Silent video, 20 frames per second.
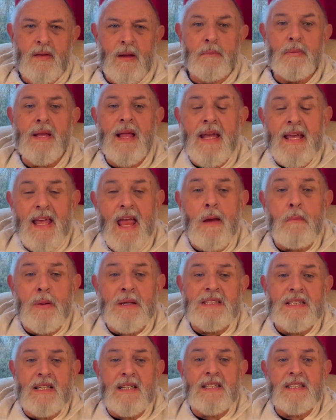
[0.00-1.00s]
But they keep
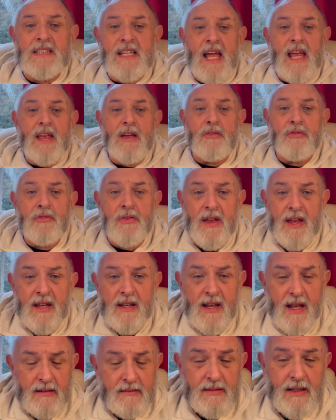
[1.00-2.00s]
us in a state of fear,
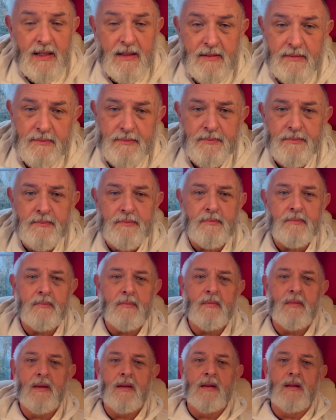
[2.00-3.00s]
don't they?
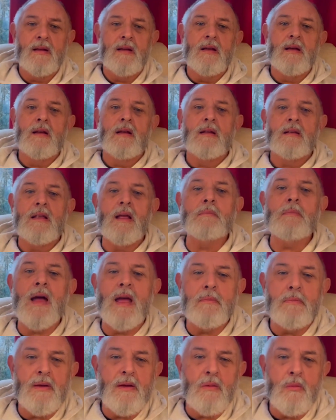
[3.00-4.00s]
There
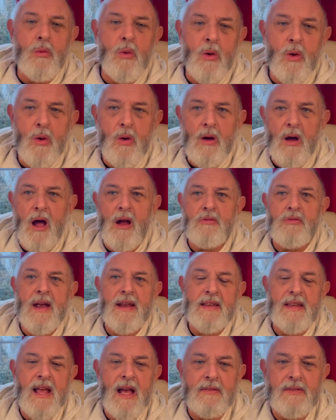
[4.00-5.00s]
may be a war. I
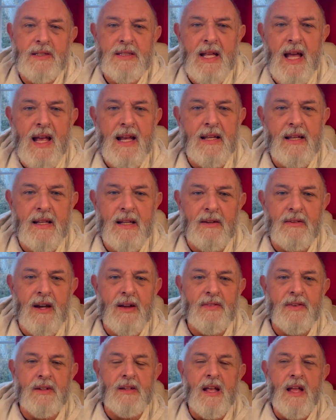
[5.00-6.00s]
read the other day that they're
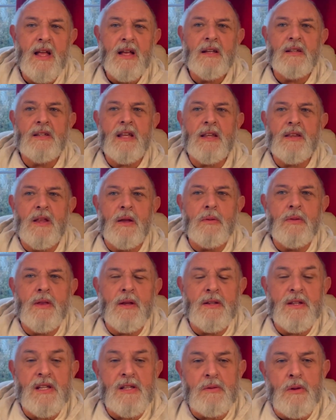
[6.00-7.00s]
even,
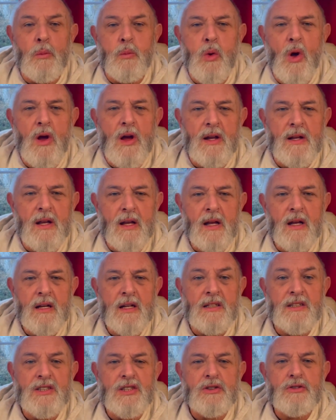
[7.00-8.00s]
the word
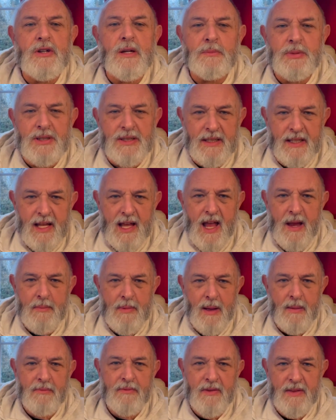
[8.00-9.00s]
conscription came
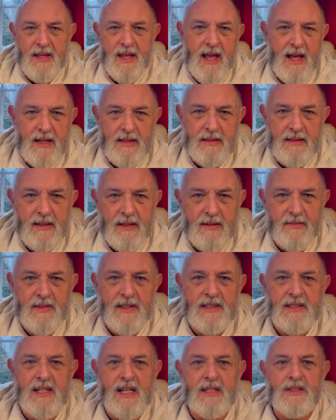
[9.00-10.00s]
up for the young of
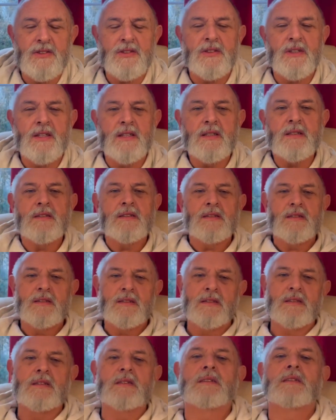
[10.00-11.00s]
this country.
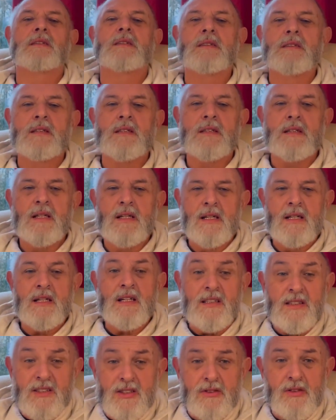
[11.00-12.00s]

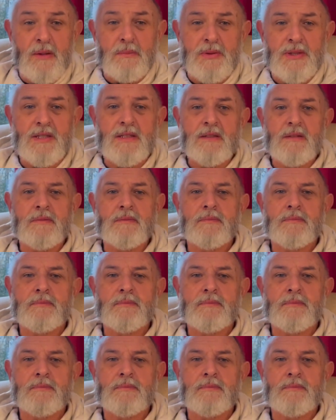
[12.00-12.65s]
Conscription.